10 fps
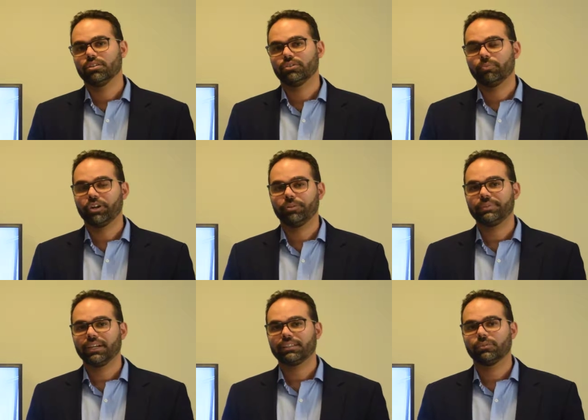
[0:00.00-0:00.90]
So my
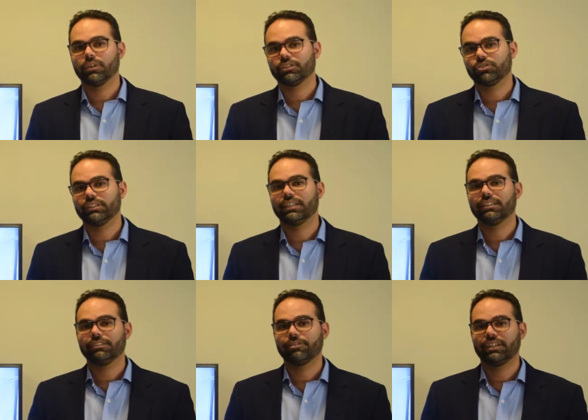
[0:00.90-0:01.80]
objective was to
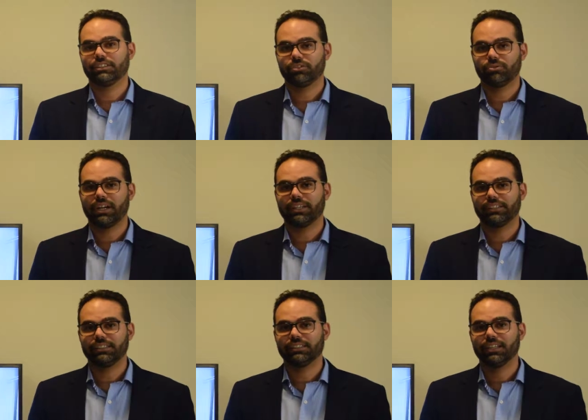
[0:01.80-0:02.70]
identify
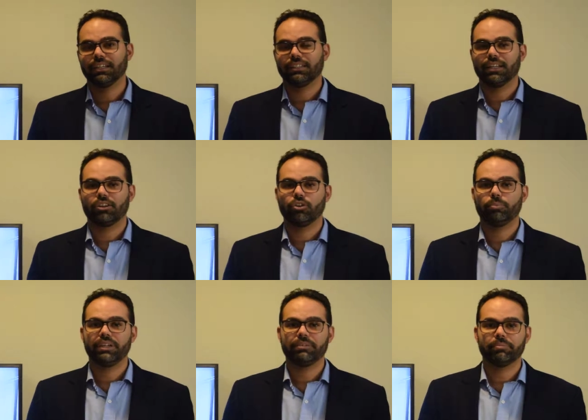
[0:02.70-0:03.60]
strategies that could
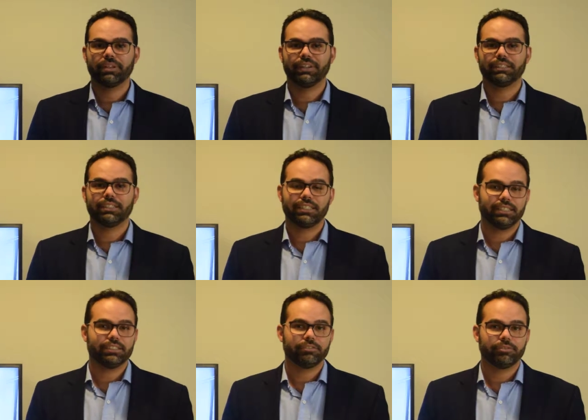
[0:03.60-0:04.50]
be implemented in
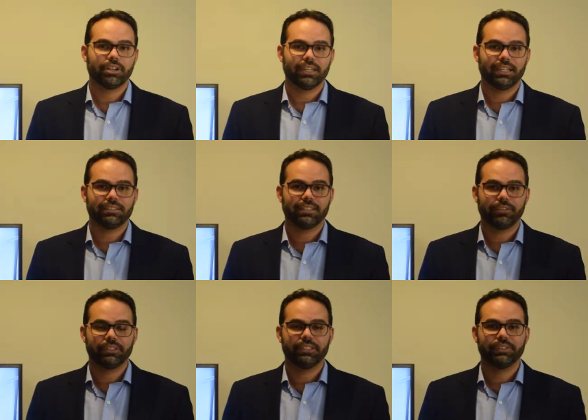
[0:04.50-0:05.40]
Eastern Federal Lands
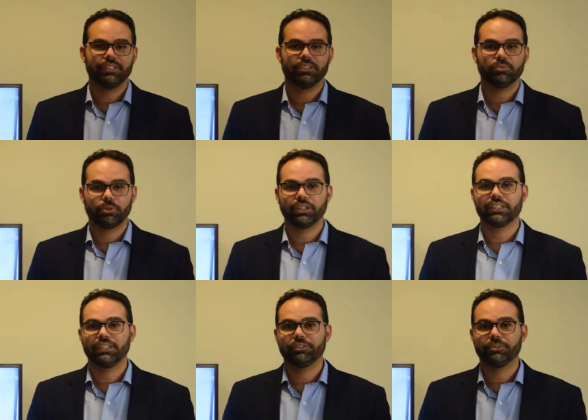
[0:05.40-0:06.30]
Highway Division's project
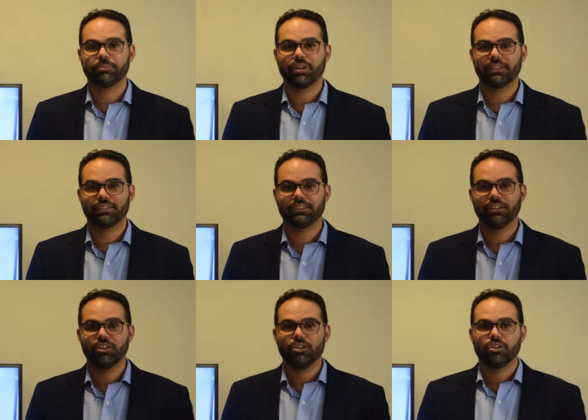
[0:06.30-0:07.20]
delivery process
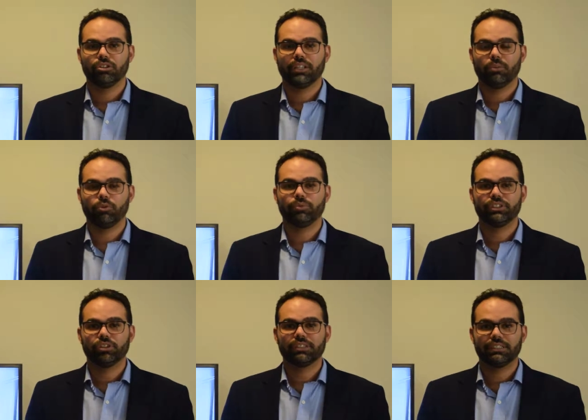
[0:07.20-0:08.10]
that will
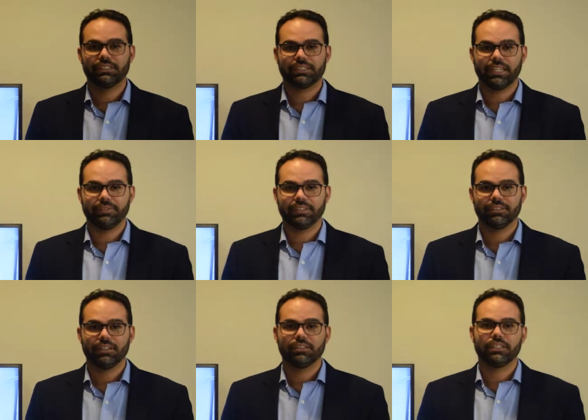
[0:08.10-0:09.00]
result in savings.
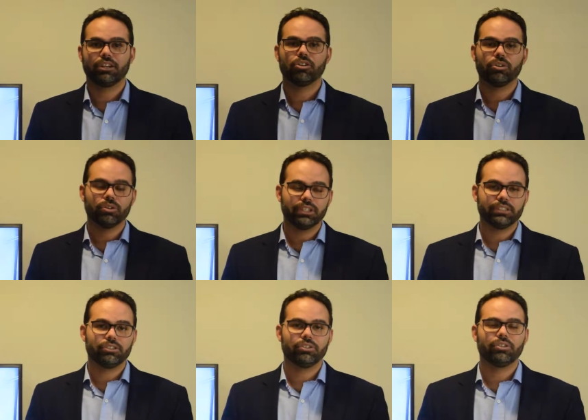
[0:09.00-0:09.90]
The goal is
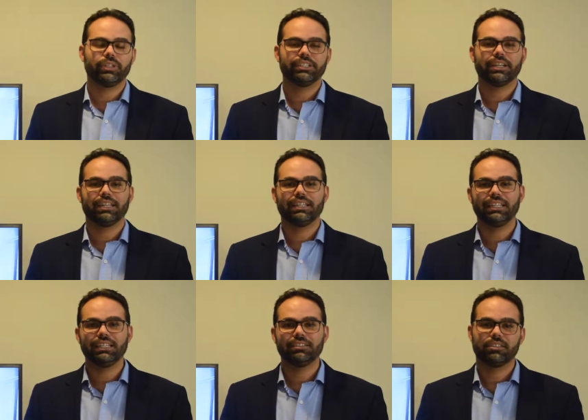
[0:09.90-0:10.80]
to reach at least